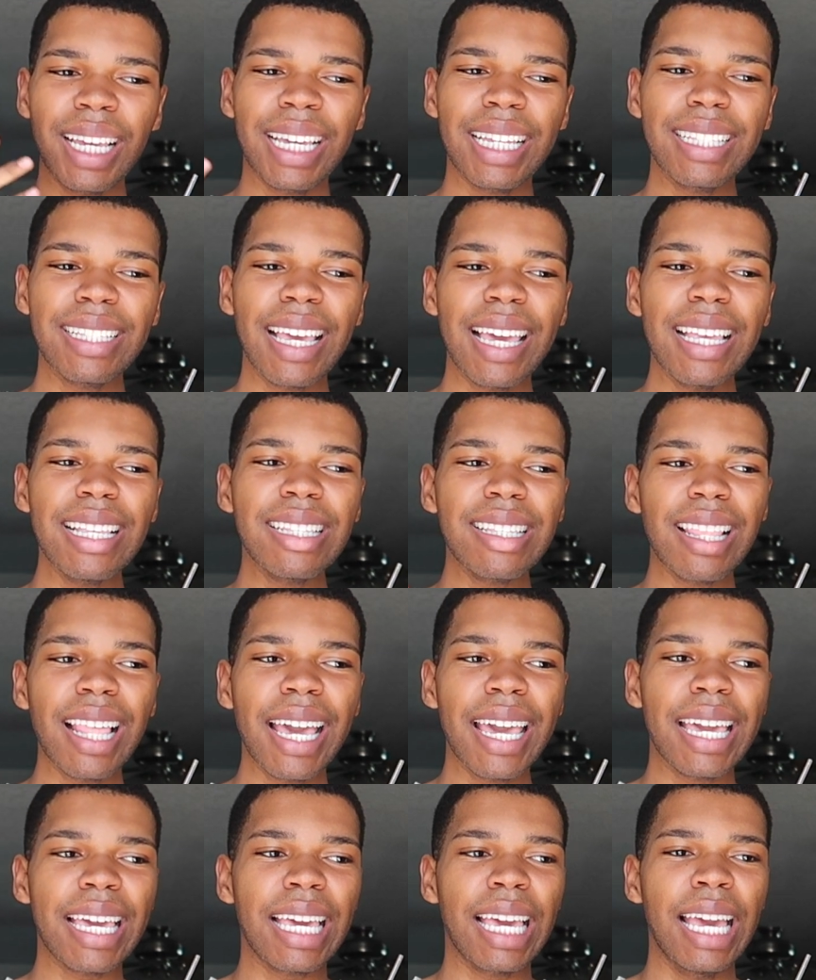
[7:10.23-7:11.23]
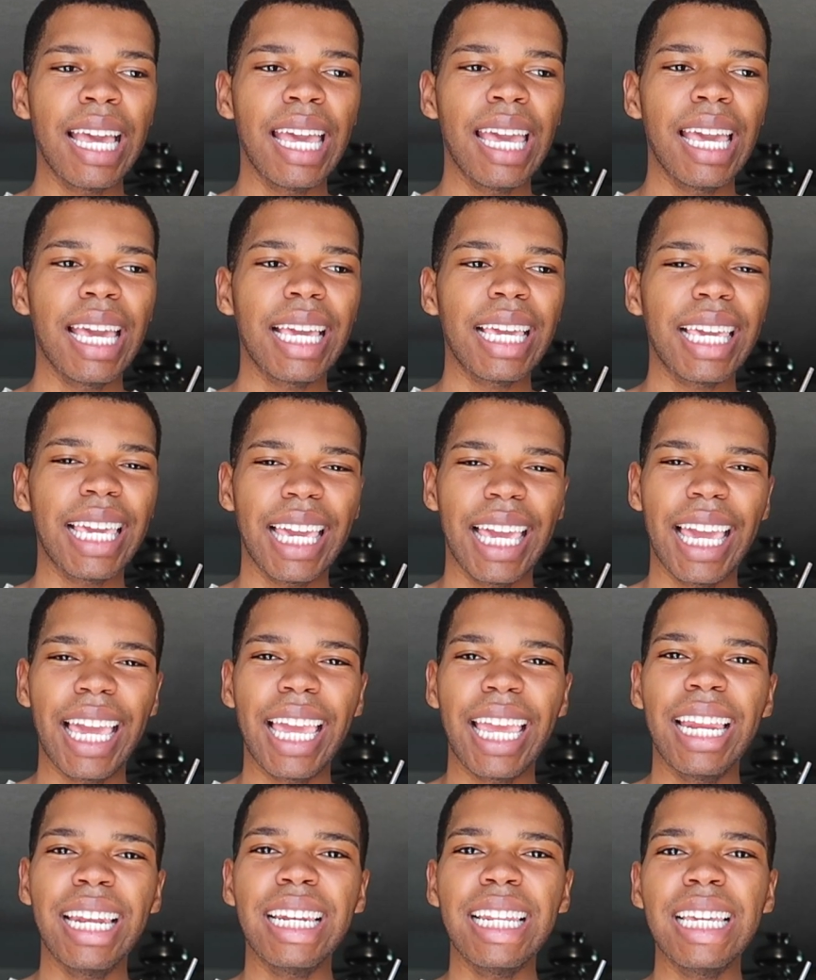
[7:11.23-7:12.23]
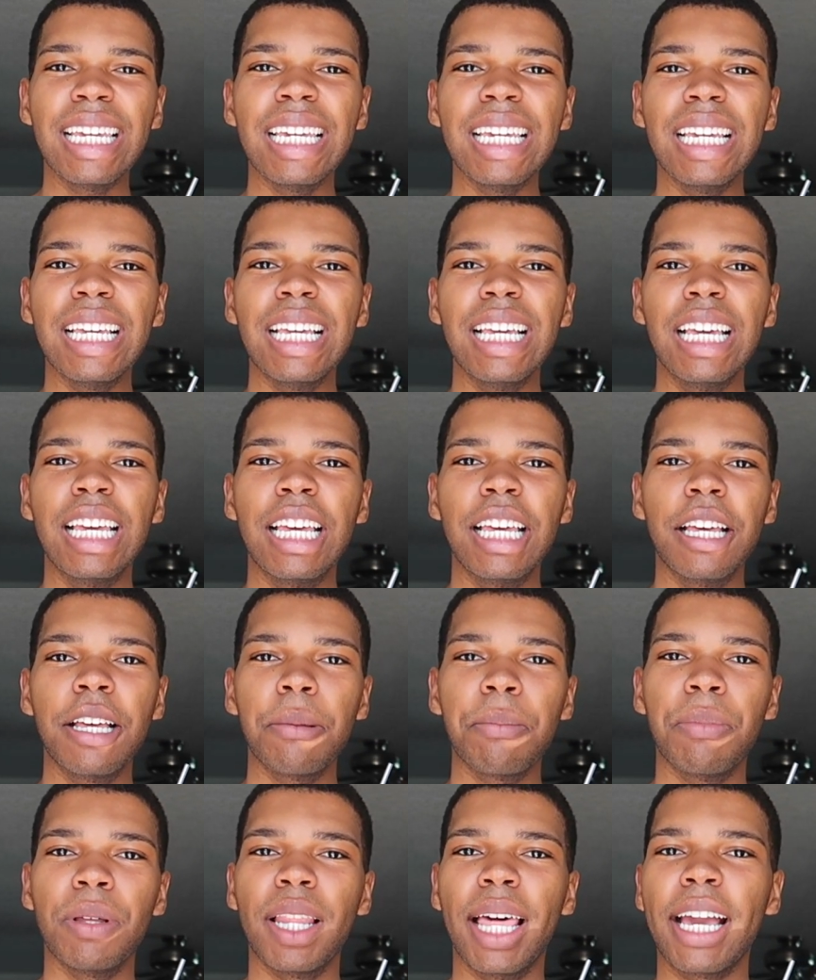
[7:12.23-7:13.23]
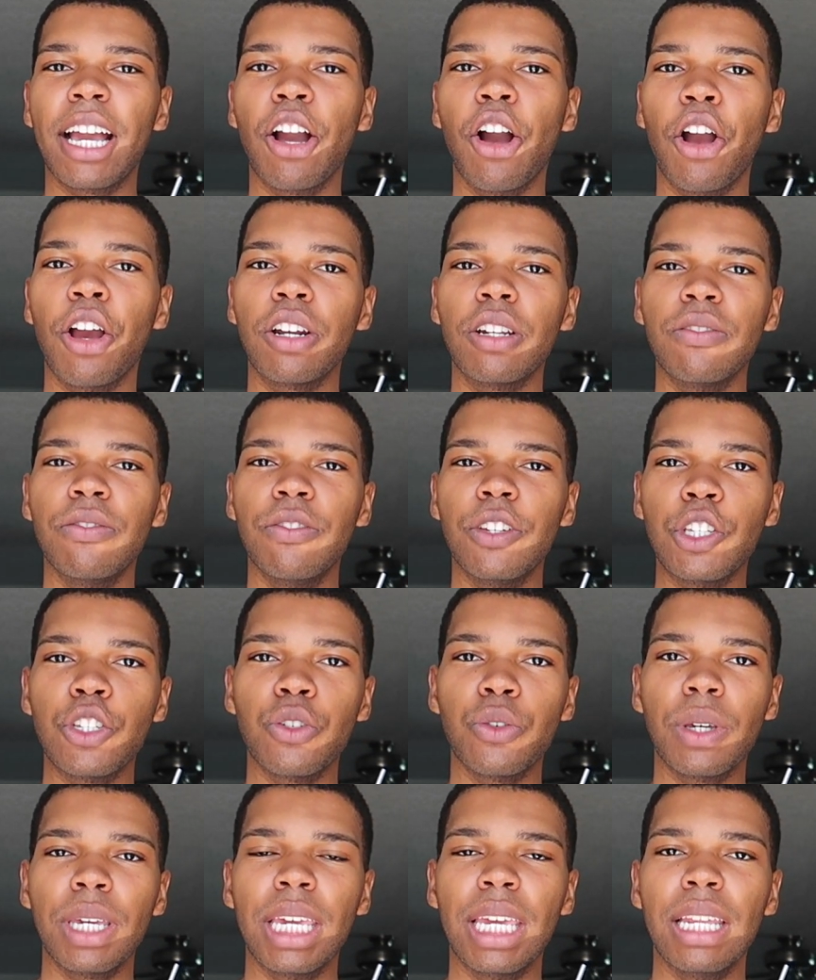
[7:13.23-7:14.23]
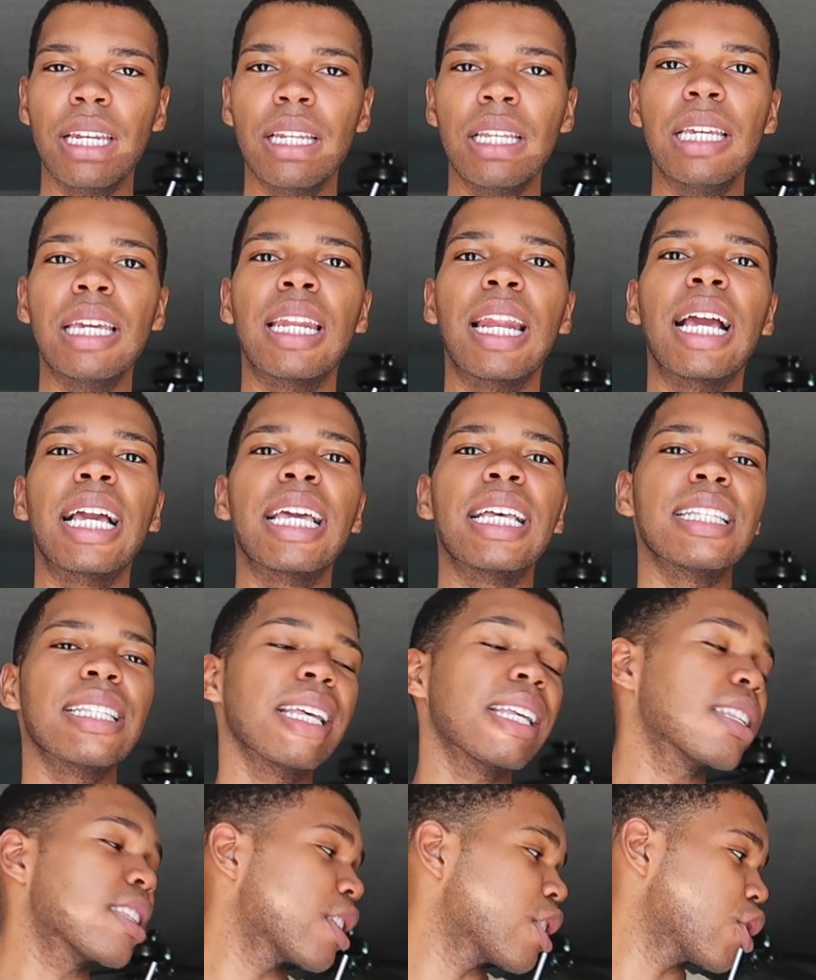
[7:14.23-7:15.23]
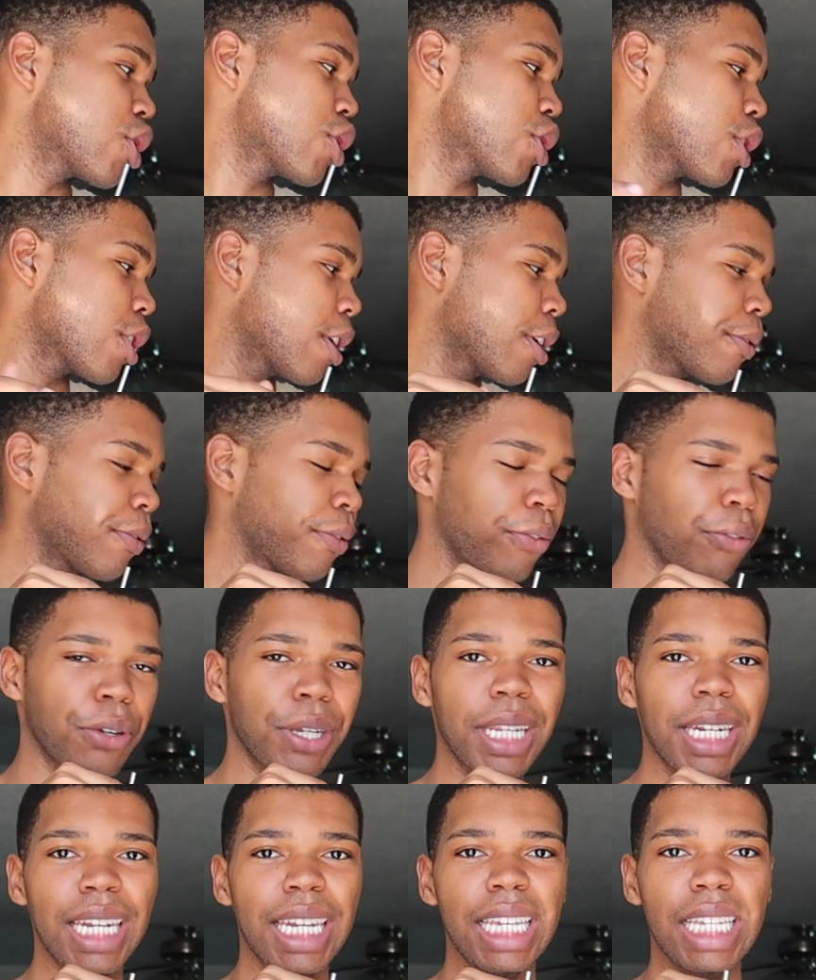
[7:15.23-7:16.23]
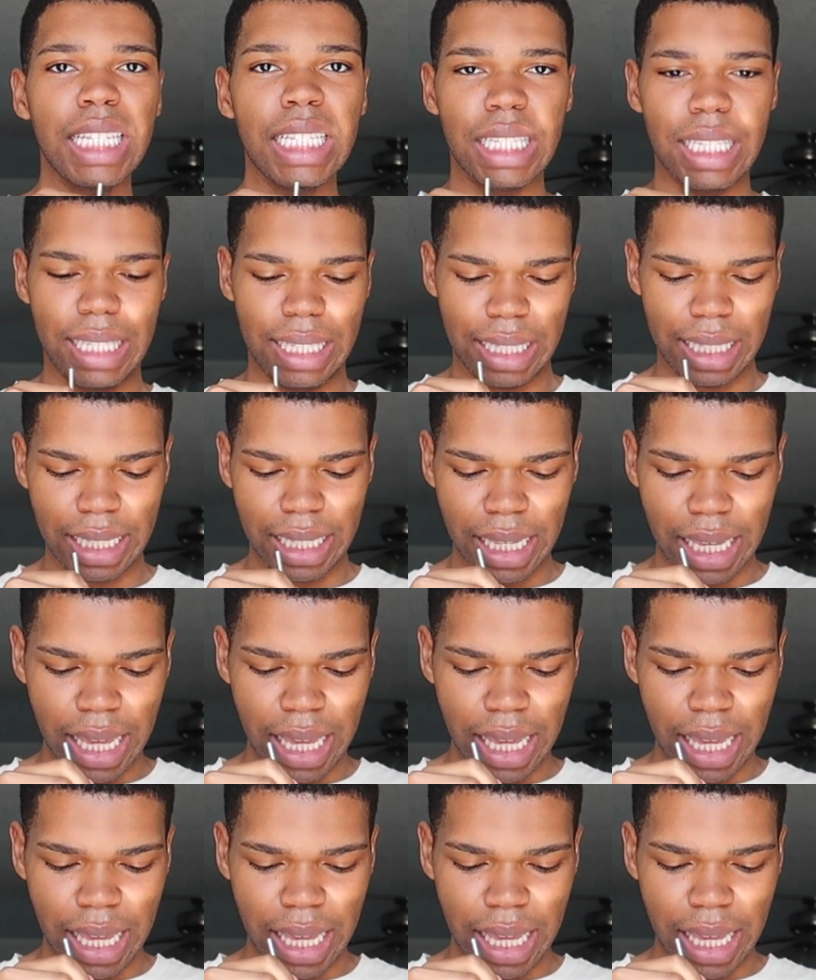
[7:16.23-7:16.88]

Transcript: it tastes like candy, but like artificial candy, and I guess that's the sugar-freeness.